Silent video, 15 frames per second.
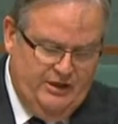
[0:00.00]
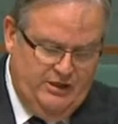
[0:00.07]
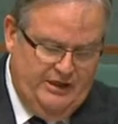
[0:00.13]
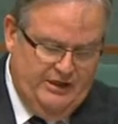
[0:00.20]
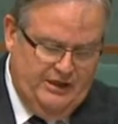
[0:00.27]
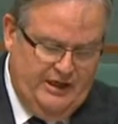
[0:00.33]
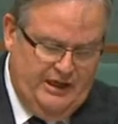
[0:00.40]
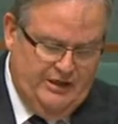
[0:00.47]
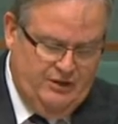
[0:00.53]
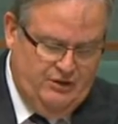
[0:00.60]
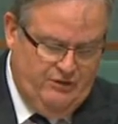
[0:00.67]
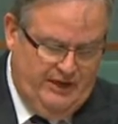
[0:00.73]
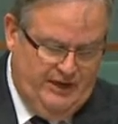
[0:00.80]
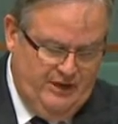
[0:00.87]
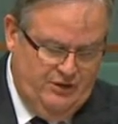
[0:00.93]
education
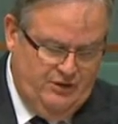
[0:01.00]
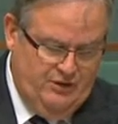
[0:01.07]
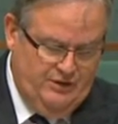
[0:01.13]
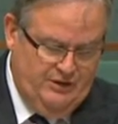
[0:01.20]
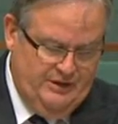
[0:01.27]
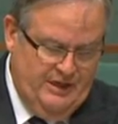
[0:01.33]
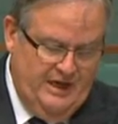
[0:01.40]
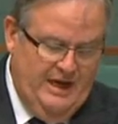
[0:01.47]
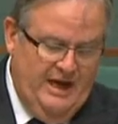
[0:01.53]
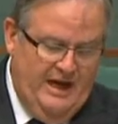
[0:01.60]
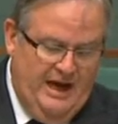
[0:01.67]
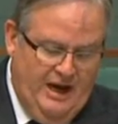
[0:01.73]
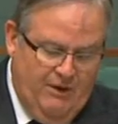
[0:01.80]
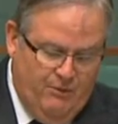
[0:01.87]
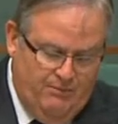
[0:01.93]
training students.
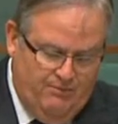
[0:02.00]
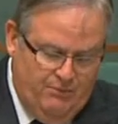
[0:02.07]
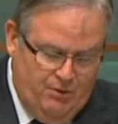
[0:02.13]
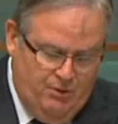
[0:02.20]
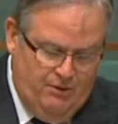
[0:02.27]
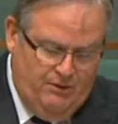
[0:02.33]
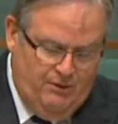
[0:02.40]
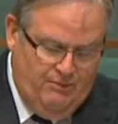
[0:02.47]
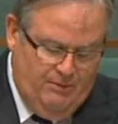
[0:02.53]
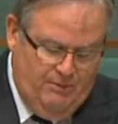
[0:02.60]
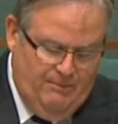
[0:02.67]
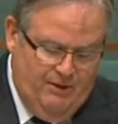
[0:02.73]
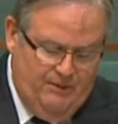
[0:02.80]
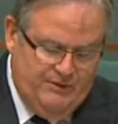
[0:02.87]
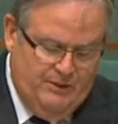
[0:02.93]
It
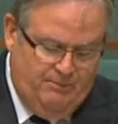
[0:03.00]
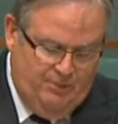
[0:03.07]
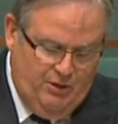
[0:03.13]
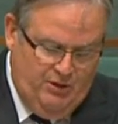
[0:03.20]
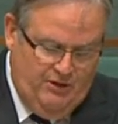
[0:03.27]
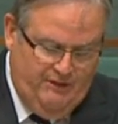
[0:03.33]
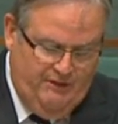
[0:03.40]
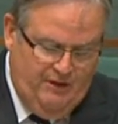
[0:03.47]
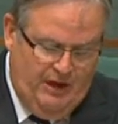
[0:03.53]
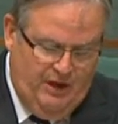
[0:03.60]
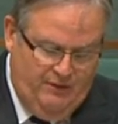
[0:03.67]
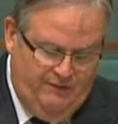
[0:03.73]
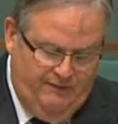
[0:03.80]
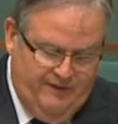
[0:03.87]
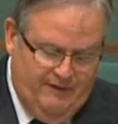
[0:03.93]
removes the punitive
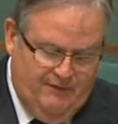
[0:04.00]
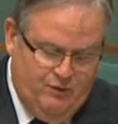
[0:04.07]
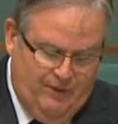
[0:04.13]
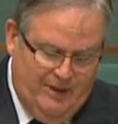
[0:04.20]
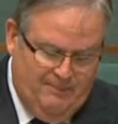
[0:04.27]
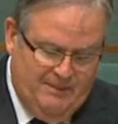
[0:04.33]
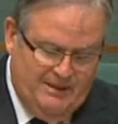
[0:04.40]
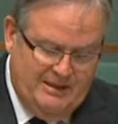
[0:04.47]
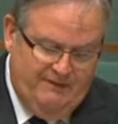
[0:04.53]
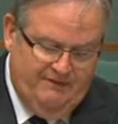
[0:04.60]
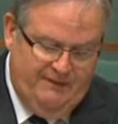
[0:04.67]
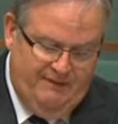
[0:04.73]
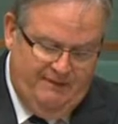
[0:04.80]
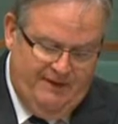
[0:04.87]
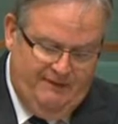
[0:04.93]
loan fee of 20%
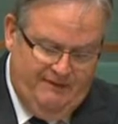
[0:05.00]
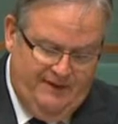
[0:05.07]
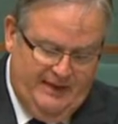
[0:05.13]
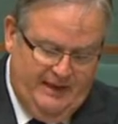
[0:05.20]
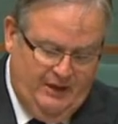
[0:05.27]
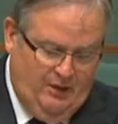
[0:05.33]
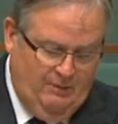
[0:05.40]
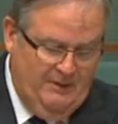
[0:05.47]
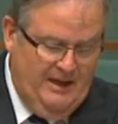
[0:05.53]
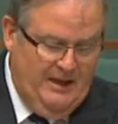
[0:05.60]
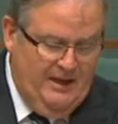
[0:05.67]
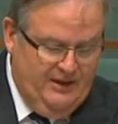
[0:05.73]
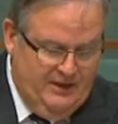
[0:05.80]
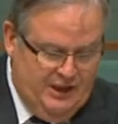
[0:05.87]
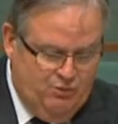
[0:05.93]
for VET fee help.
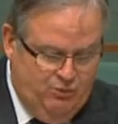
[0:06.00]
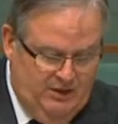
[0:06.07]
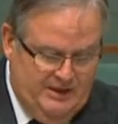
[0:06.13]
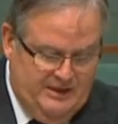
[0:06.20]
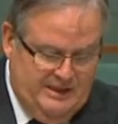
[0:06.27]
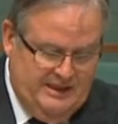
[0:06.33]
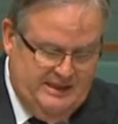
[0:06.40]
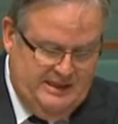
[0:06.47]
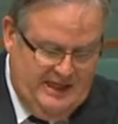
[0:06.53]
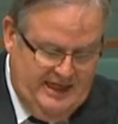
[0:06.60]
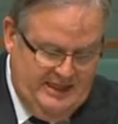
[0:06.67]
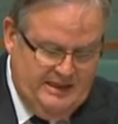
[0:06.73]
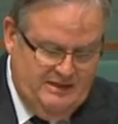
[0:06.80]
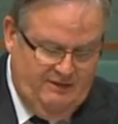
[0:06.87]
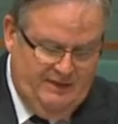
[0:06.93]
This will assist
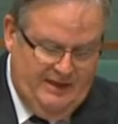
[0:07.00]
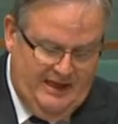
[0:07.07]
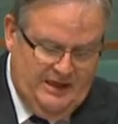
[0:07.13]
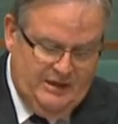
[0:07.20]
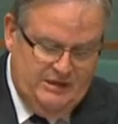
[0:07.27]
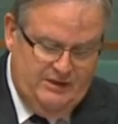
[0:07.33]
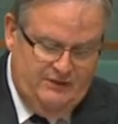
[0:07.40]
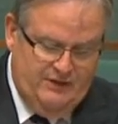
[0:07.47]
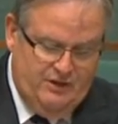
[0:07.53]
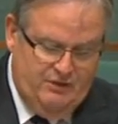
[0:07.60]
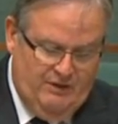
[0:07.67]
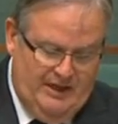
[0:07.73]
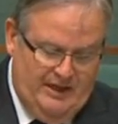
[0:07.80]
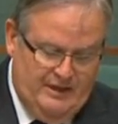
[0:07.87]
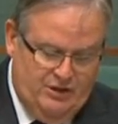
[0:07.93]
tens of thousands of
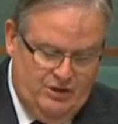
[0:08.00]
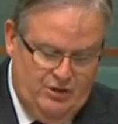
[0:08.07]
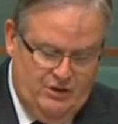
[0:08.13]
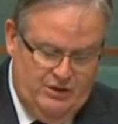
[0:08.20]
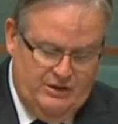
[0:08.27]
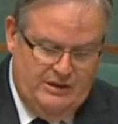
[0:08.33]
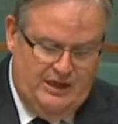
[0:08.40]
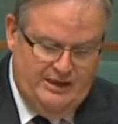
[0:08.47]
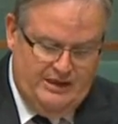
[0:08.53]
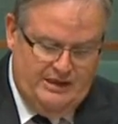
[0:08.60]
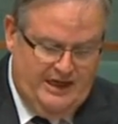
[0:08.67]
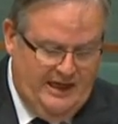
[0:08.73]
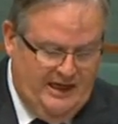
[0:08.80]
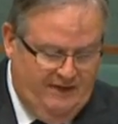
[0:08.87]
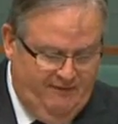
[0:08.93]
Australian students
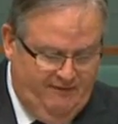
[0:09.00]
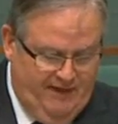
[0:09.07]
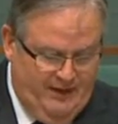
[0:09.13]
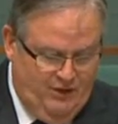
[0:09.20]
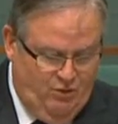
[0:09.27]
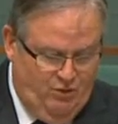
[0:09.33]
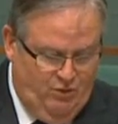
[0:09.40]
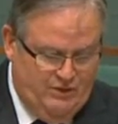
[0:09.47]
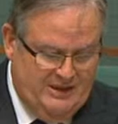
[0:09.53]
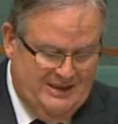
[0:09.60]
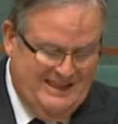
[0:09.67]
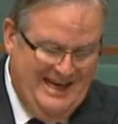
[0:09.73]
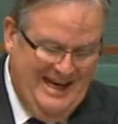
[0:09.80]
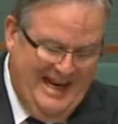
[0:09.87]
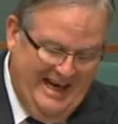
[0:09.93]
undertaking VET courses,
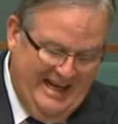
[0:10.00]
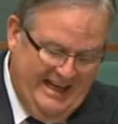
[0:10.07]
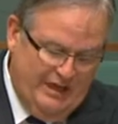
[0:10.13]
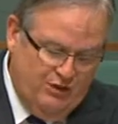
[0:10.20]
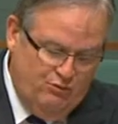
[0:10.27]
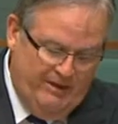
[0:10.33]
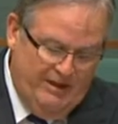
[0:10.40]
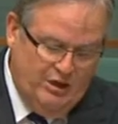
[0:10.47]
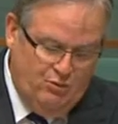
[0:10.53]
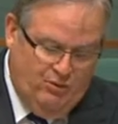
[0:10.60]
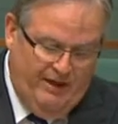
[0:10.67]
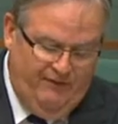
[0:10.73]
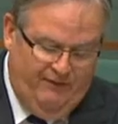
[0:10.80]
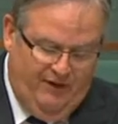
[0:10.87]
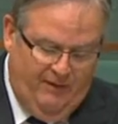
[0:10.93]
and it gets rid of the
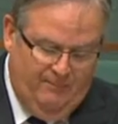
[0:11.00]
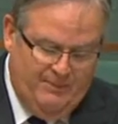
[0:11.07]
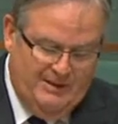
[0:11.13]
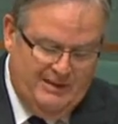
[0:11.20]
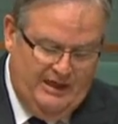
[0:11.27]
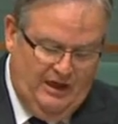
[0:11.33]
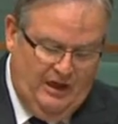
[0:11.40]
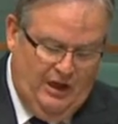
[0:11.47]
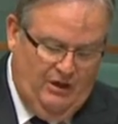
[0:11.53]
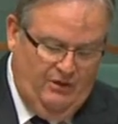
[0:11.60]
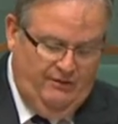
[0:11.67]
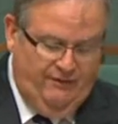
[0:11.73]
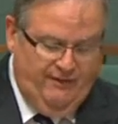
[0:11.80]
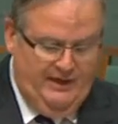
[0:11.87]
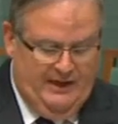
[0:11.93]
25% loan
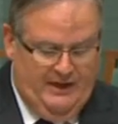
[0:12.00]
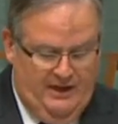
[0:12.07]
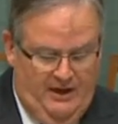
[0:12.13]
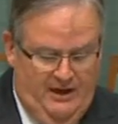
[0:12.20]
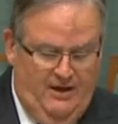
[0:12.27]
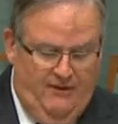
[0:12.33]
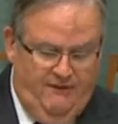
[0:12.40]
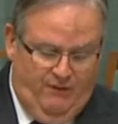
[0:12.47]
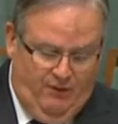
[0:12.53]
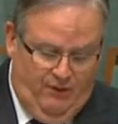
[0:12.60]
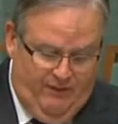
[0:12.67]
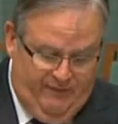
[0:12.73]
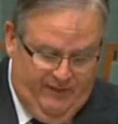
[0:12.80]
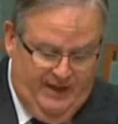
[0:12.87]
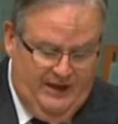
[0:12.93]
fee for
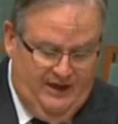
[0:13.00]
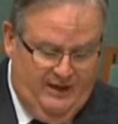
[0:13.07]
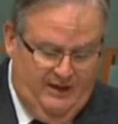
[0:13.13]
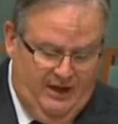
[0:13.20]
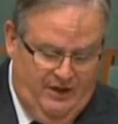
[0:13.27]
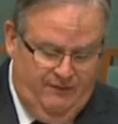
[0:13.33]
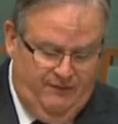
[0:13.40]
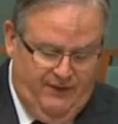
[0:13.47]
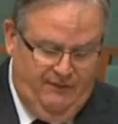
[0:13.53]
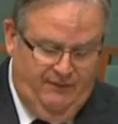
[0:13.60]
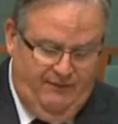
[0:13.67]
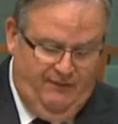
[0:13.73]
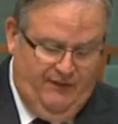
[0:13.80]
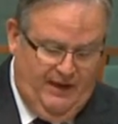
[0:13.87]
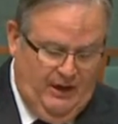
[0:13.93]

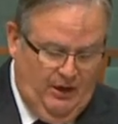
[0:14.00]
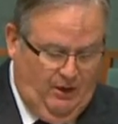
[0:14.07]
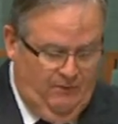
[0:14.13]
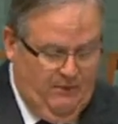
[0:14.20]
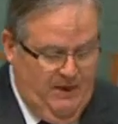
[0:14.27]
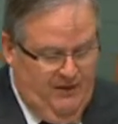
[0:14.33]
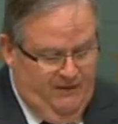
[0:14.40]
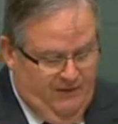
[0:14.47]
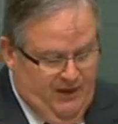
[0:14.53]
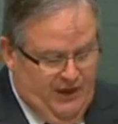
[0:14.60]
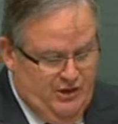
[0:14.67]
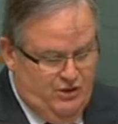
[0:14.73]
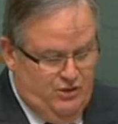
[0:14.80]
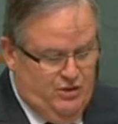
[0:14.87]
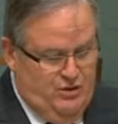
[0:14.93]
fee help for
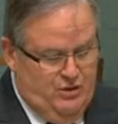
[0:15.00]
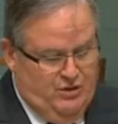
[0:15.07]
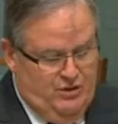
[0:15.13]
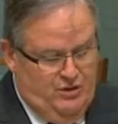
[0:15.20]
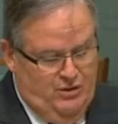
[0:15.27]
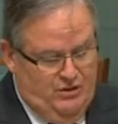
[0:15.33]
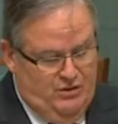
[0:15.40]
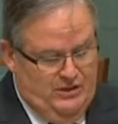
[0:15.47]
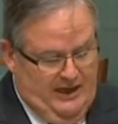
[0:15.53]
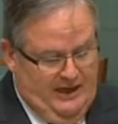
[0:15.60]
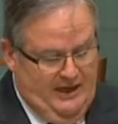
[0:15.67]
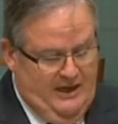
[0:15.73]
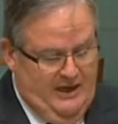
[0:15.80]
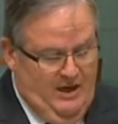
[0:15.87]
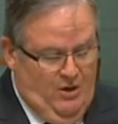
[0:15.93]
those students who
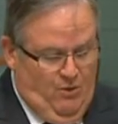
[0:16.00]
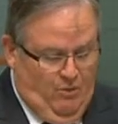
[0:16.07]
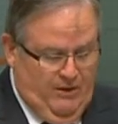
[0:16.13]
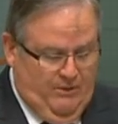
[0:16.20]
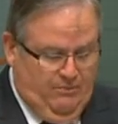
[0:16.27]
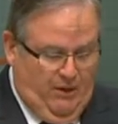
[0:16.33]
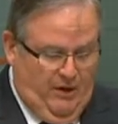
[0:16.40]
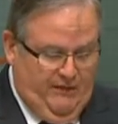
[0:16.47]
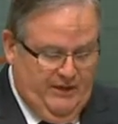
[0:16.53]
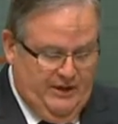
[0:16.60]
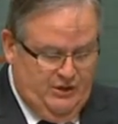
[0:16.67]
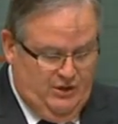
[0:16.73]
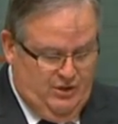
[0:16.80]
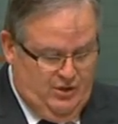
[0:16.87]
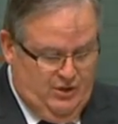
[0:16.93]
study with private
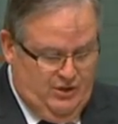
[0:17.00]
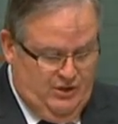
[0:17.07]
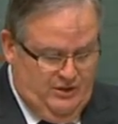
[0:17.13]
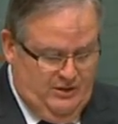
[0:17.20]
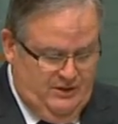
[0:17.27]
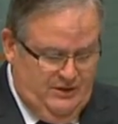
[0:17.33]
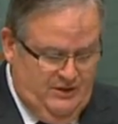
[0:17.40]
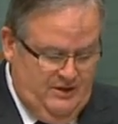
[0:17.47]
institutions.